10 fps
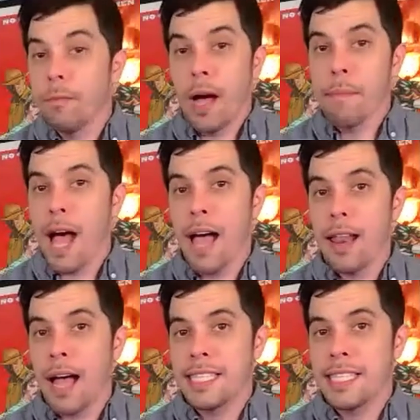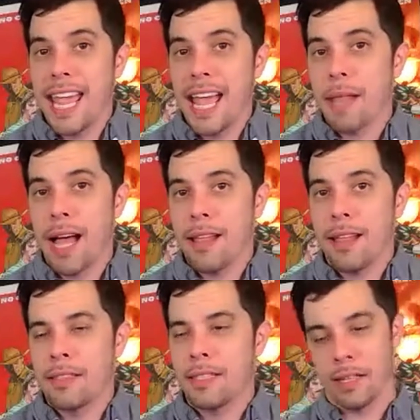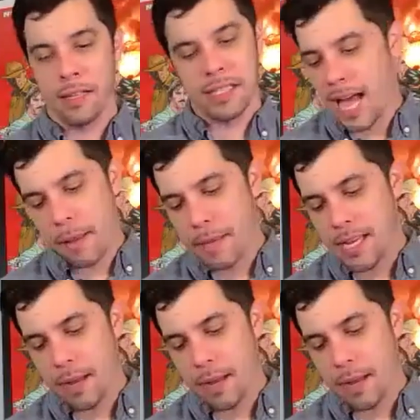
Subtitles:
I'm not. I just can't. I'm not. It's not at me.